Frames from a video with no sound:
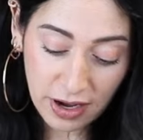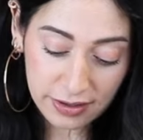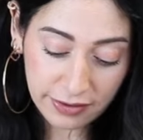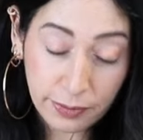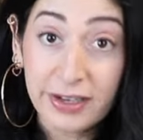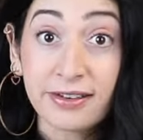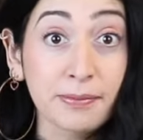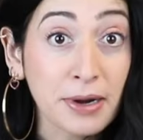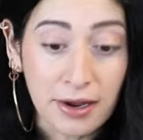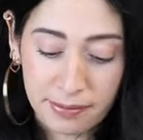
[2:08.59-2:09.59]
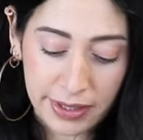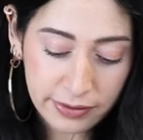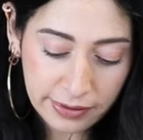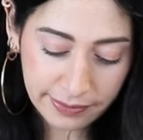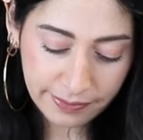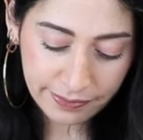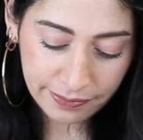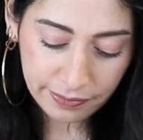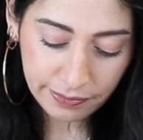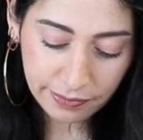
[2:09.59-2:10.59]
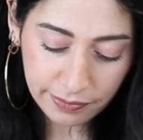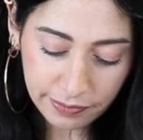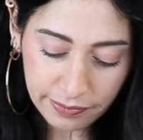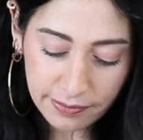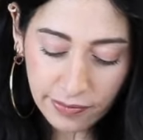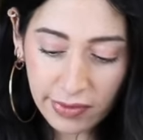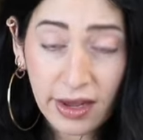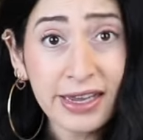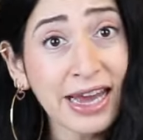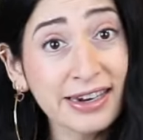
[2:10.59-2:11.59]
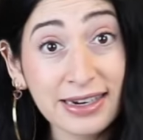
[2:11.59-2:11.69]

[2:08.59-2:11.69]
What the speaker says: unsweetened plant milk, again